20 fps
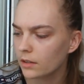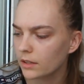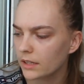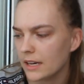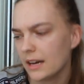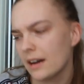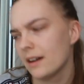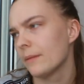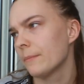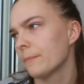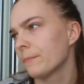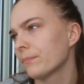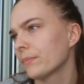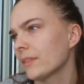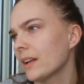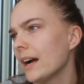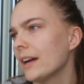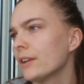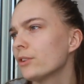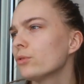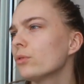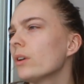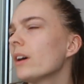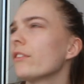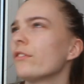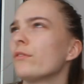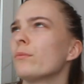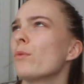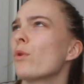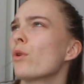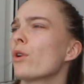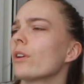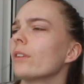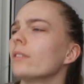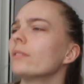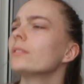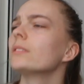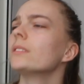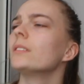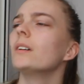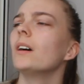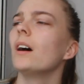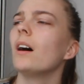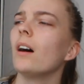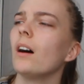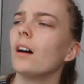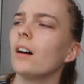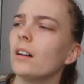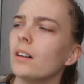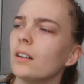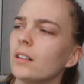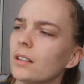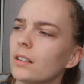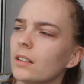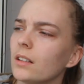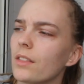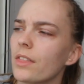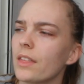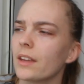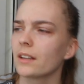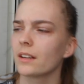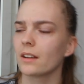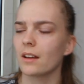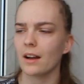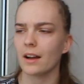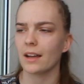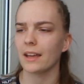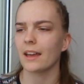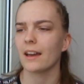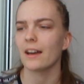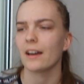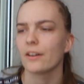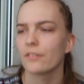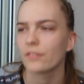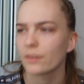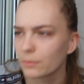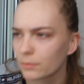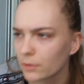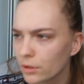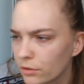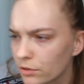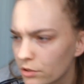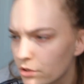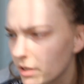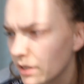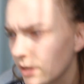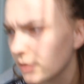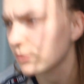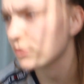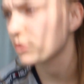Yeah, I do have more. Then I'm going to have